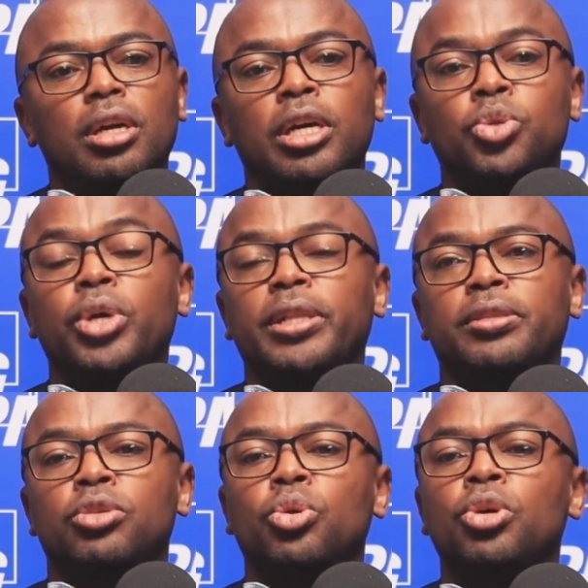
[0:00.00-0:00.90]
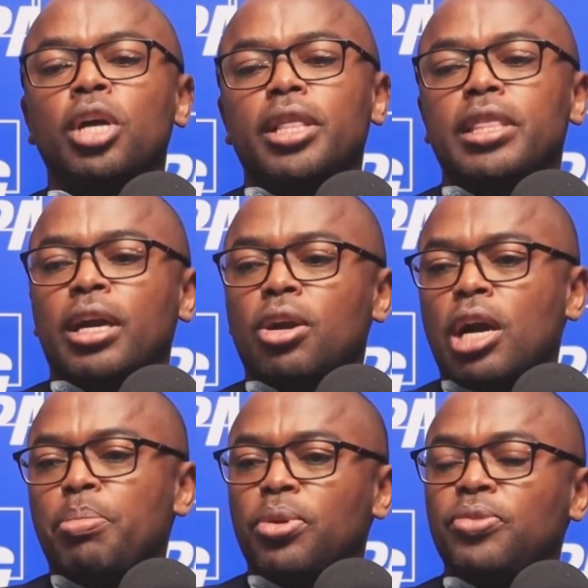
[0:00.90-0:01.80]
health. So there are a
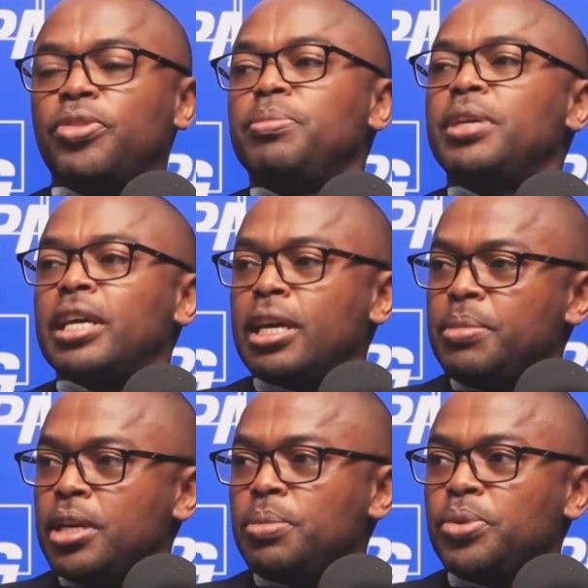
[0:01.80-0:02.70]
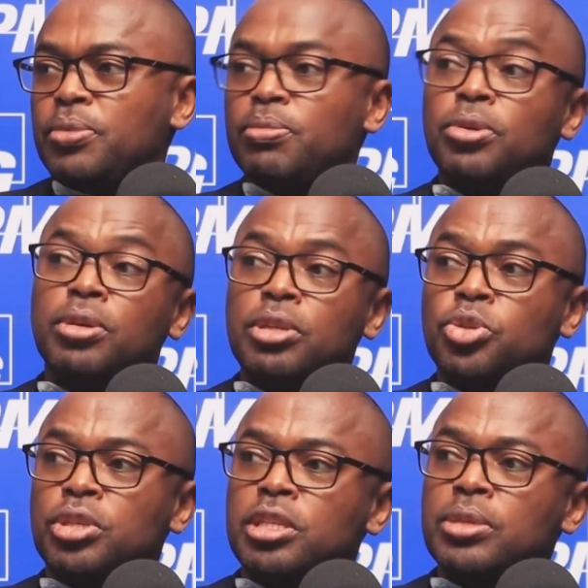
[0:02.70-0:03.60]
couple of them that are coming up with more
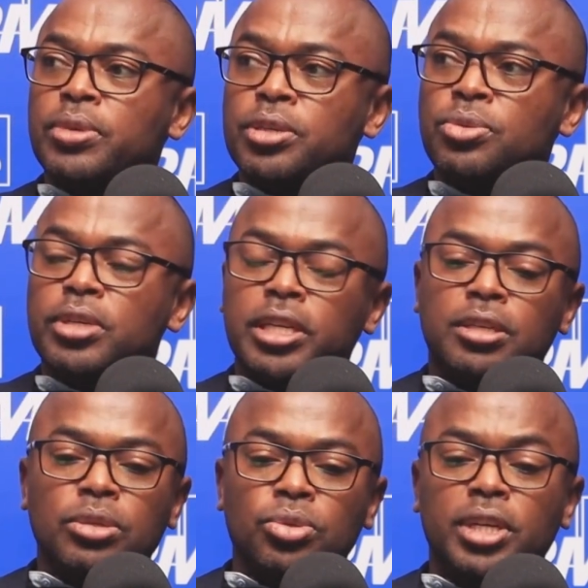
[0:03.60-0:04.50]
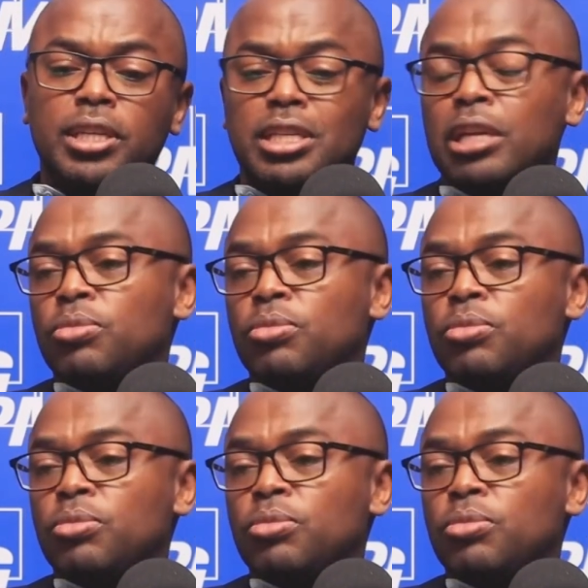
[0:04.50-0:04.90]
interesting ways to get into that.